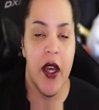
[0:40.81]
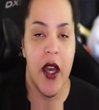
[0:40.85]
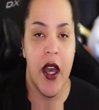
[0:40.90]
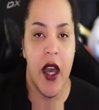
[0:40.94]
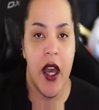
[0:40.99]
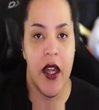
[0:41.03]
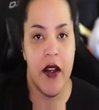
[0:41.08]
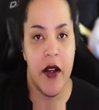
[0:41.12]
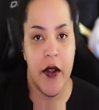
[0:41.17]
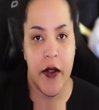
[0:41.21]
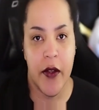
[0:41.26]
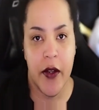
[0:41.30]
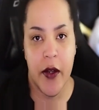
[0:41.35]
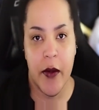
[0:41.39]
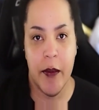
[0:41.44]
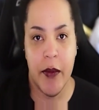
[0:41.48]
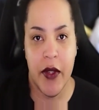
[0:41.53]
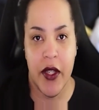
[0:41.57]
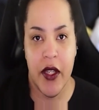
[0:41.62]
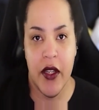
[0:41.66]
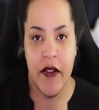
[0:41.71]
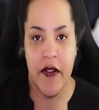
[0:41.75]
another
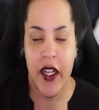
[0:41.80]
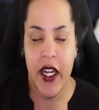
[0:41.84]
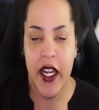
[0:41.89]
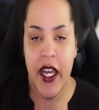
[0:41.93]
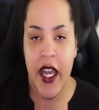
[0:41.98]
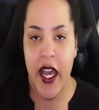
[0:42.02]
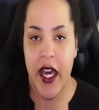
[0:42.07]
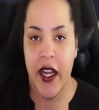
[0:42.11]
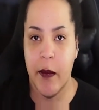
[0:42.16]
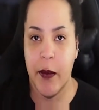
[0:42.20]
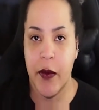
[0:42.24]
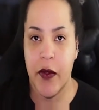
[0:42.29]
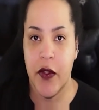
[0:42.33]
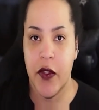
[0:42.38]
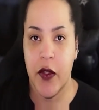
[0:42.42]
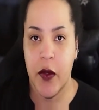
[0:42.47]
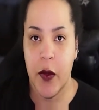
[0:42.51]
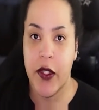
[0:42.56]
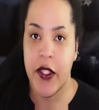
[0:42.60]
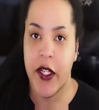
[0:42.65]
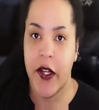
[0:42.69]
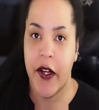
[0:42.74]
being that I had a
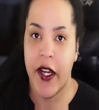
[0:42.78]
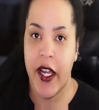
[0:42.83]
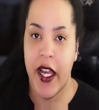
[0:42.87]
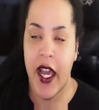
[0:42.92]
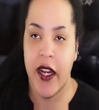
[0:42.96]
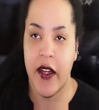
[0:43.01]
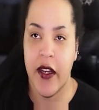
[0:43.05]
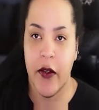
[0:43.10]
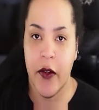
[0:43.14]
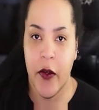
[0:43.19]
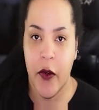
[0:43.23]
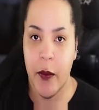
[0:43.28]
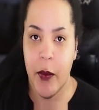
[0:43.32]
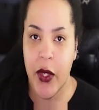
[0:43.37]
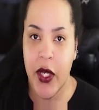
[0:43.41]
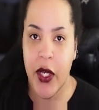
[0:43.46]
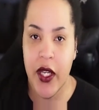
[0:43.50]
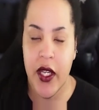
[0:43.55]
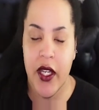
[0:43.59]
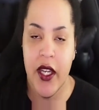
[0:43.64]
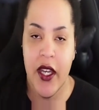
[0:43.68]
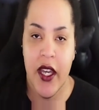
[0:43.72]
pituitary
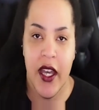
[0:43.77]
adenoma,